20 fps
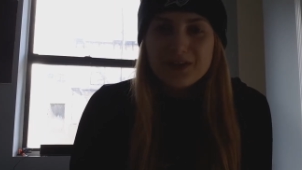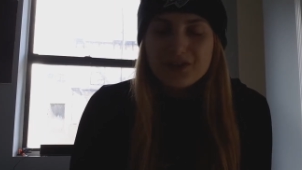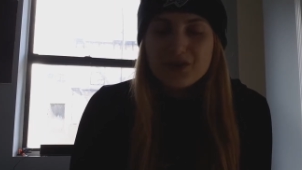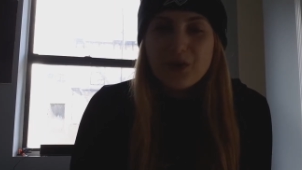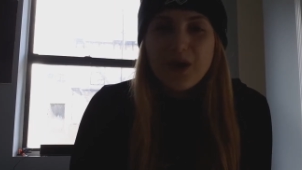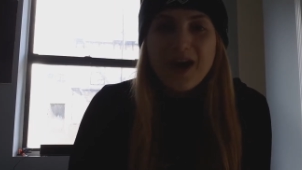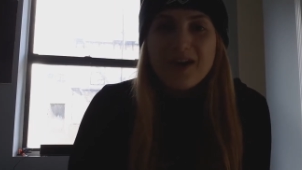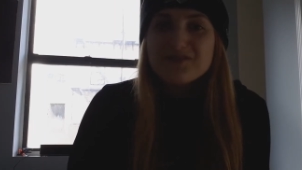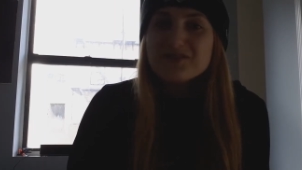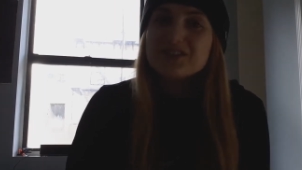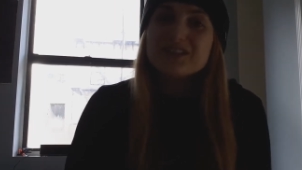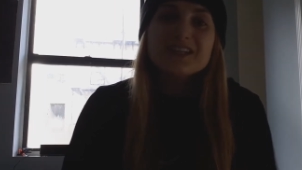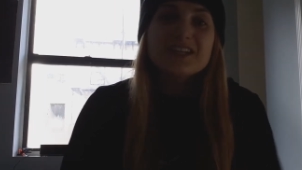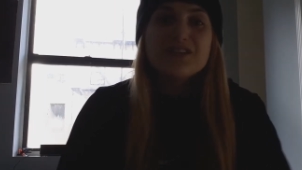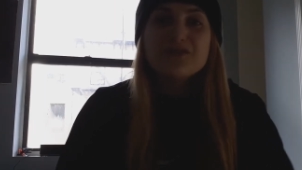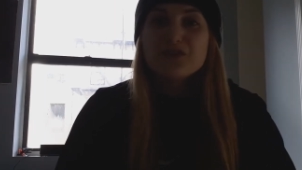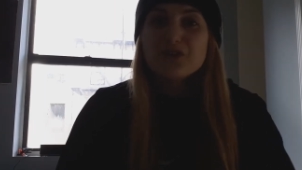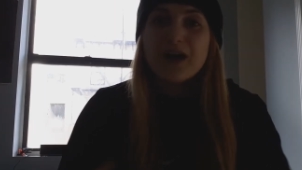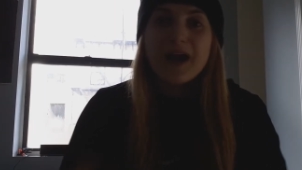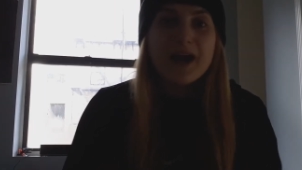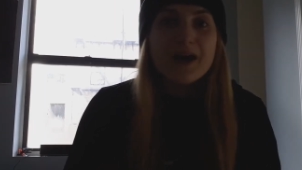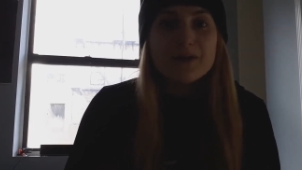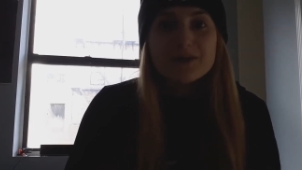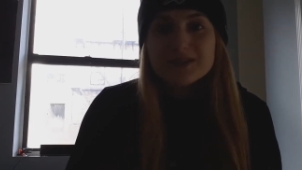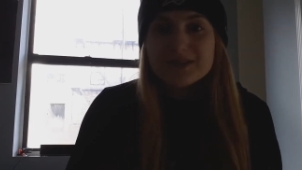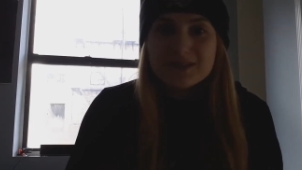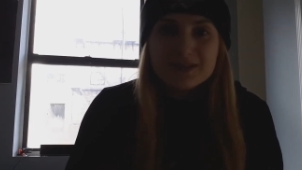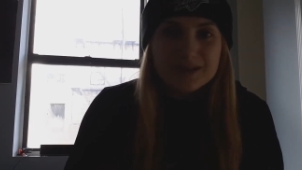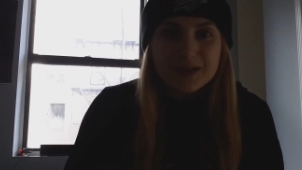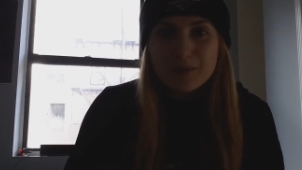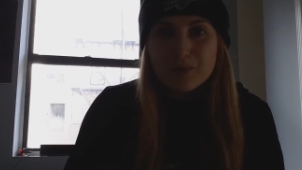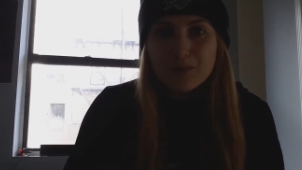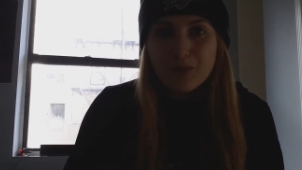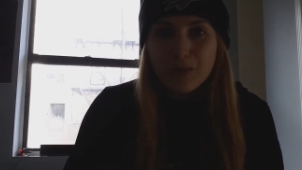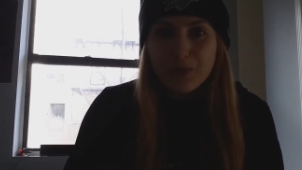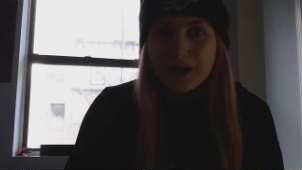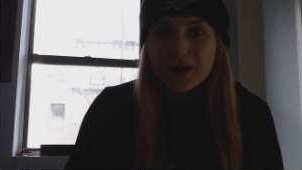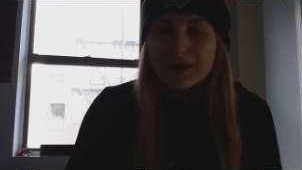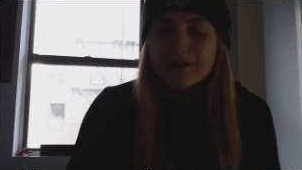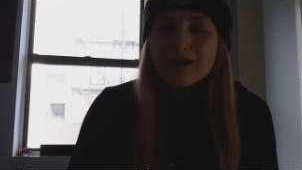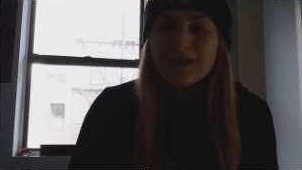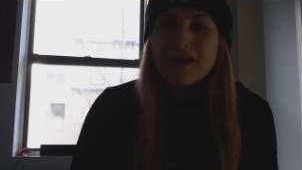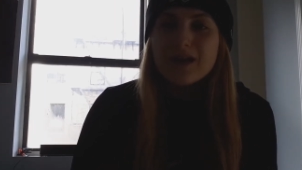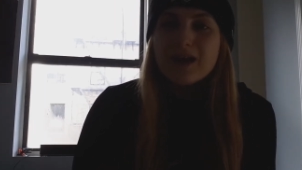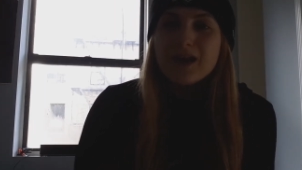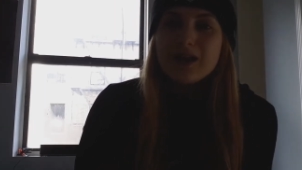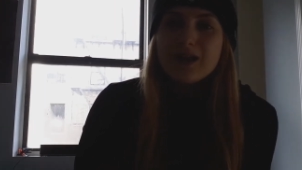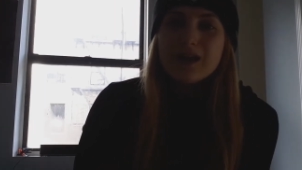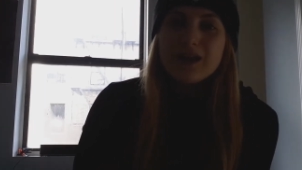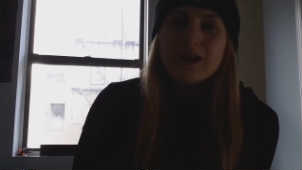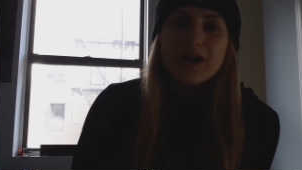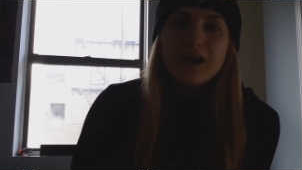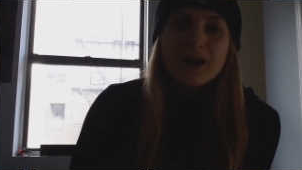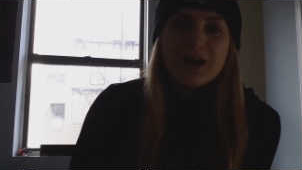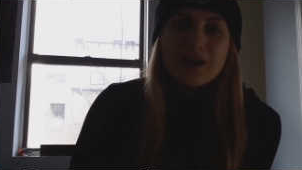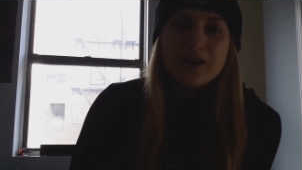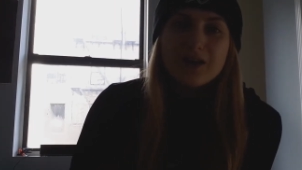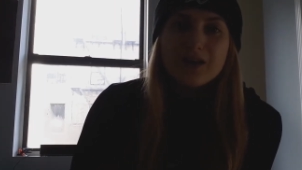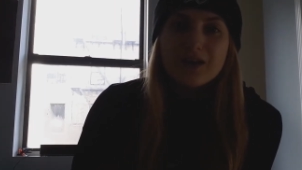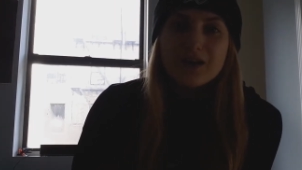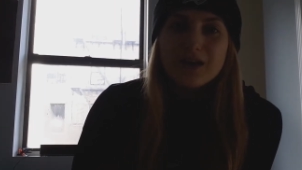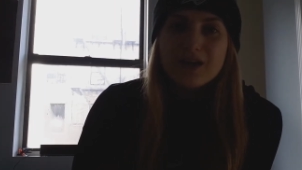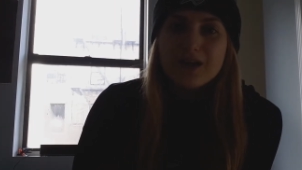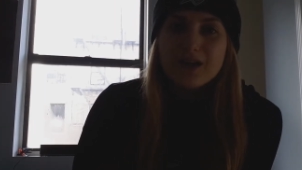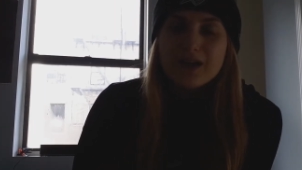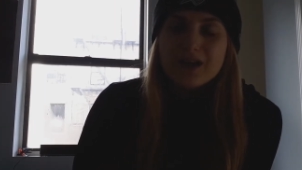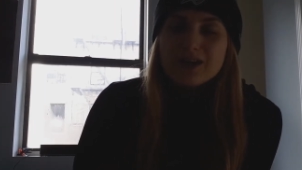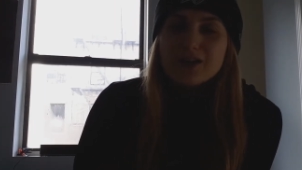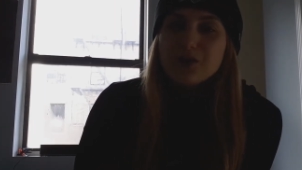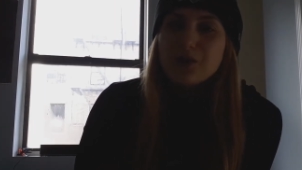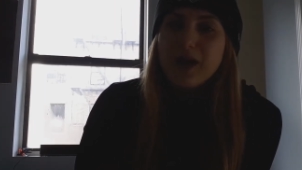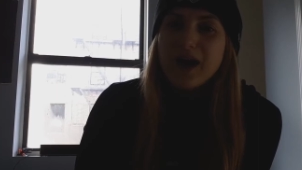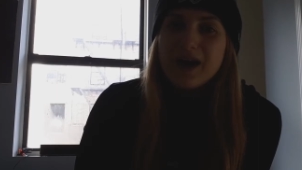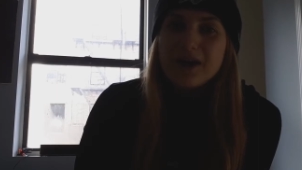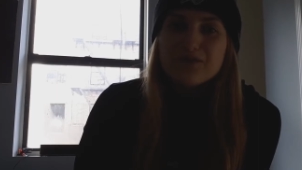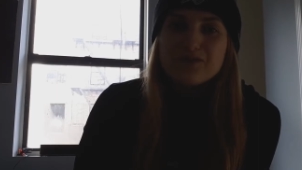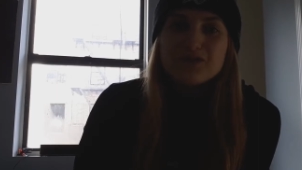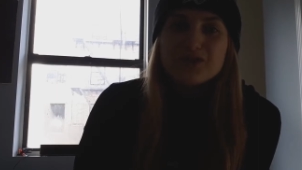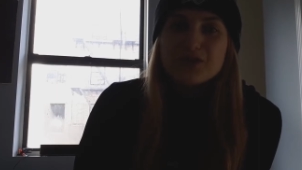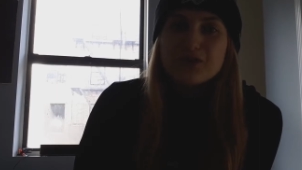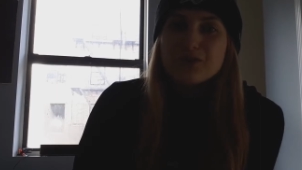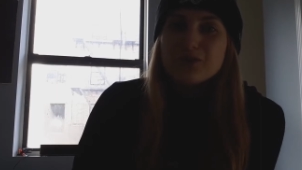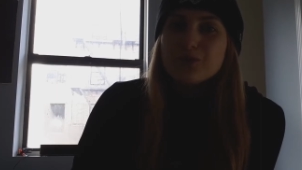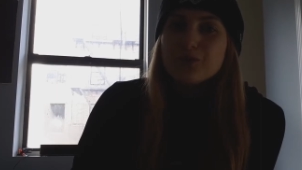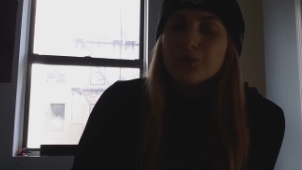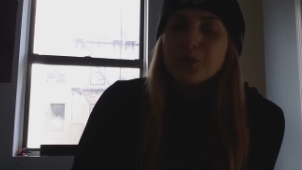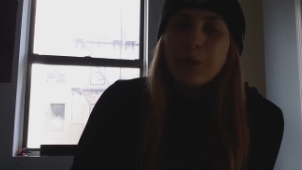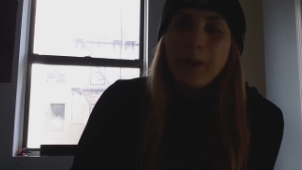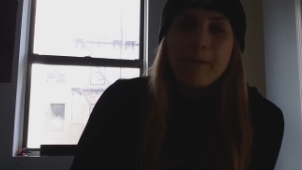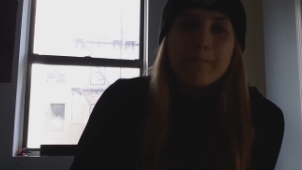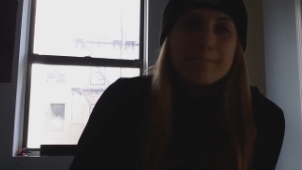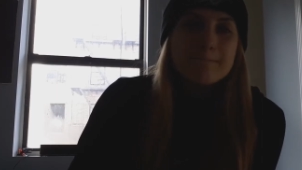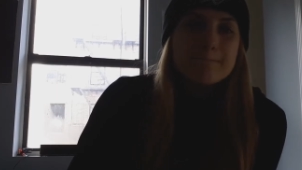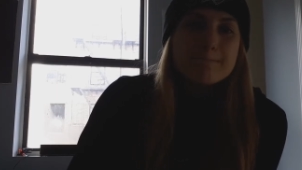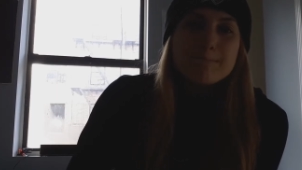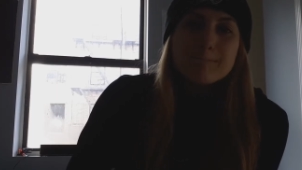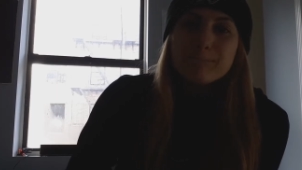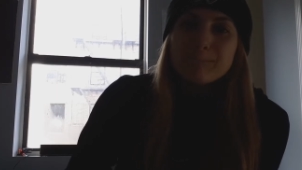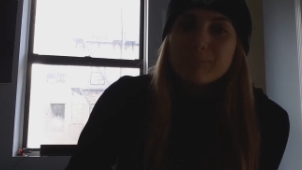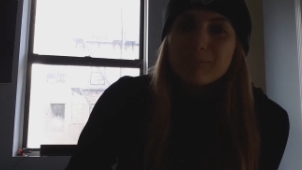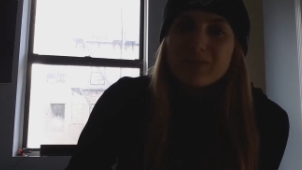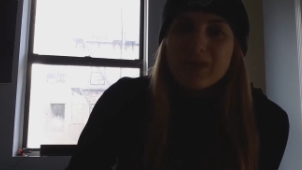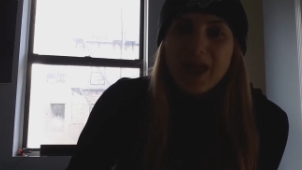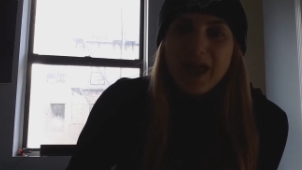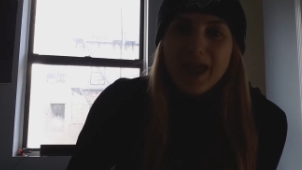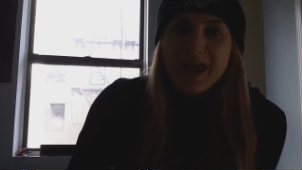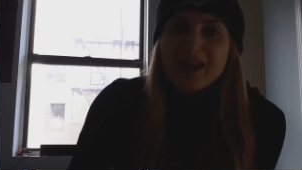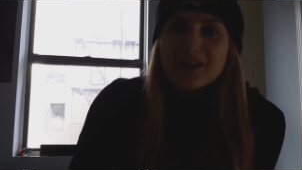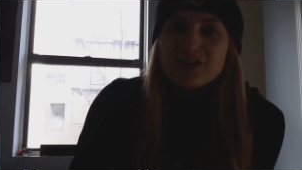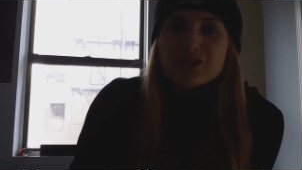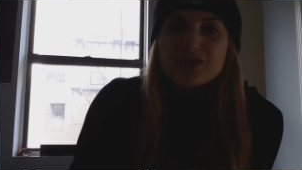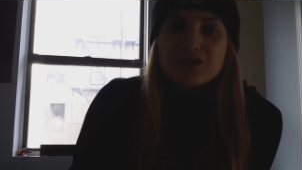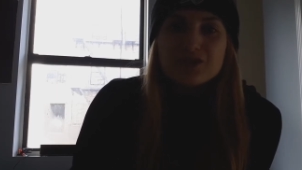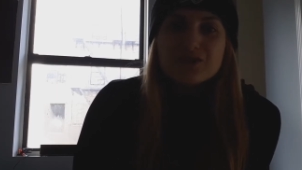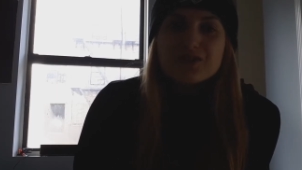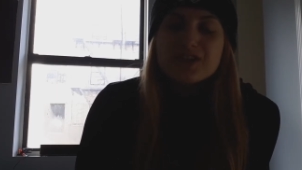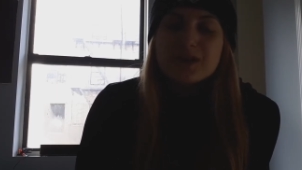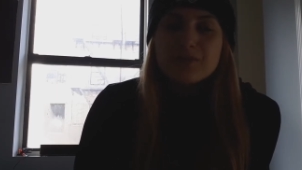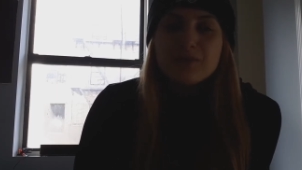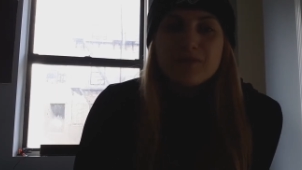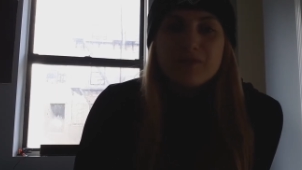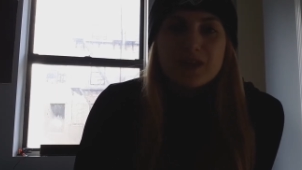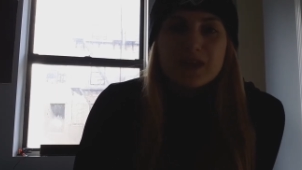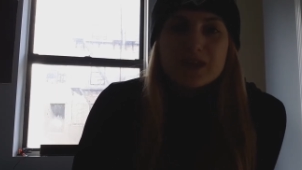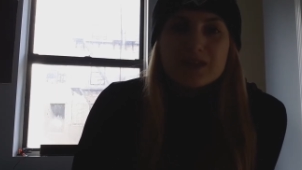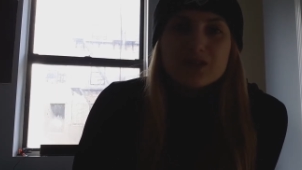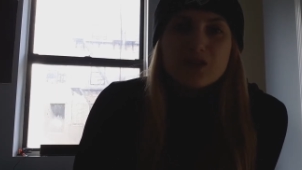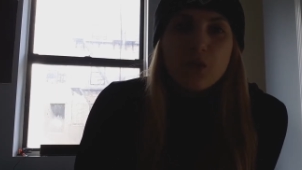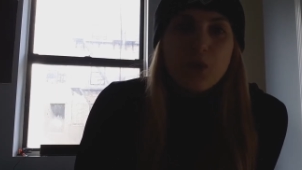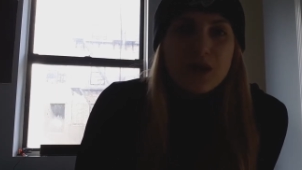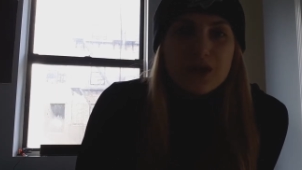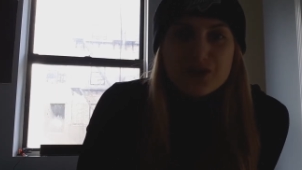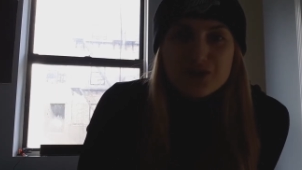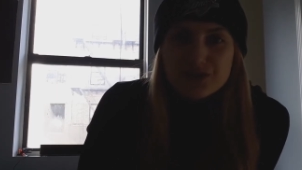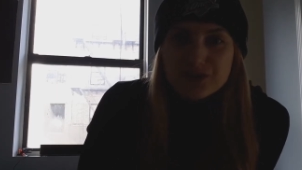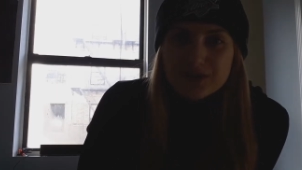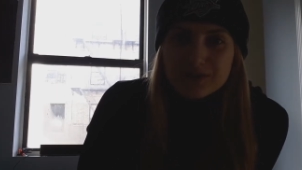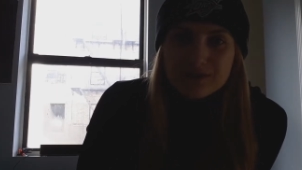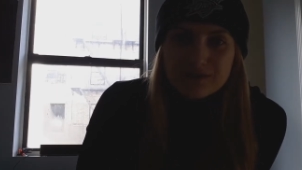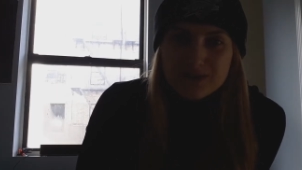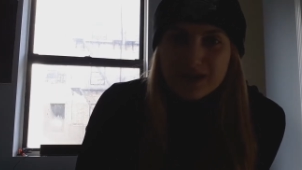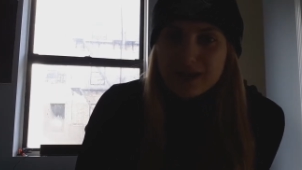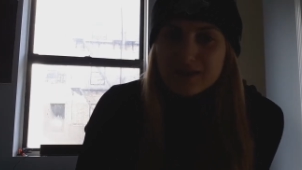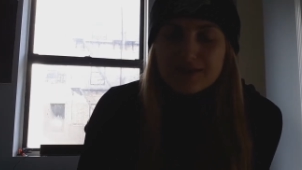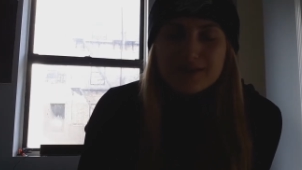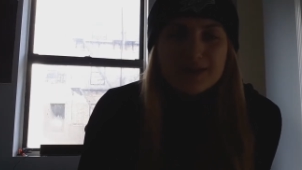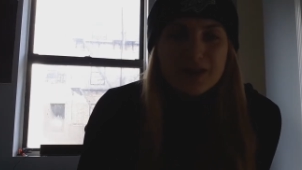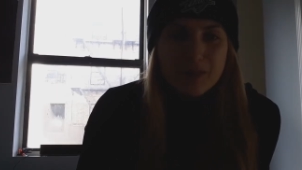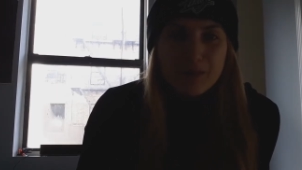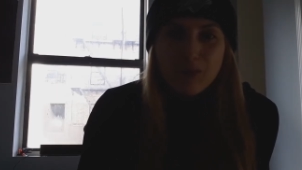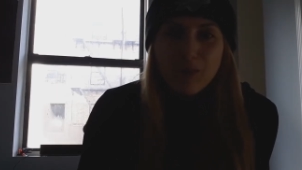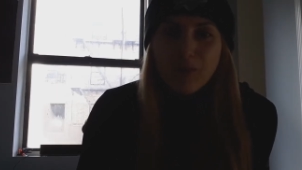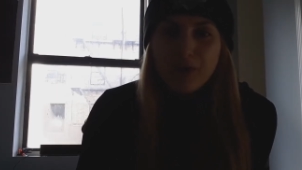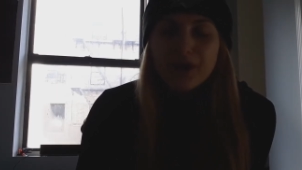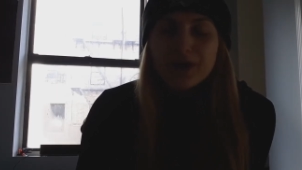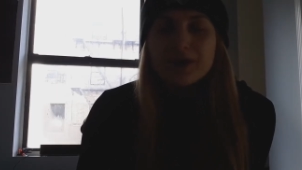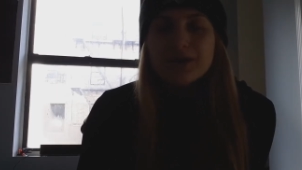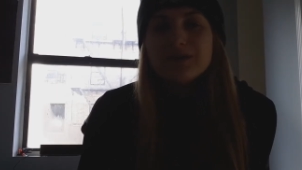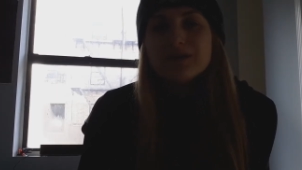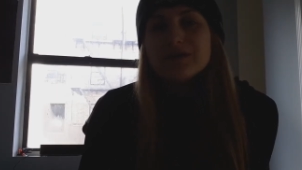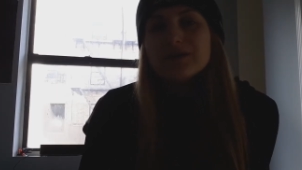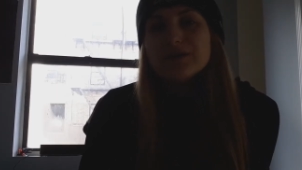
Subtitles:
You have to leave your house at some point. You have to answer some of these questions at some point.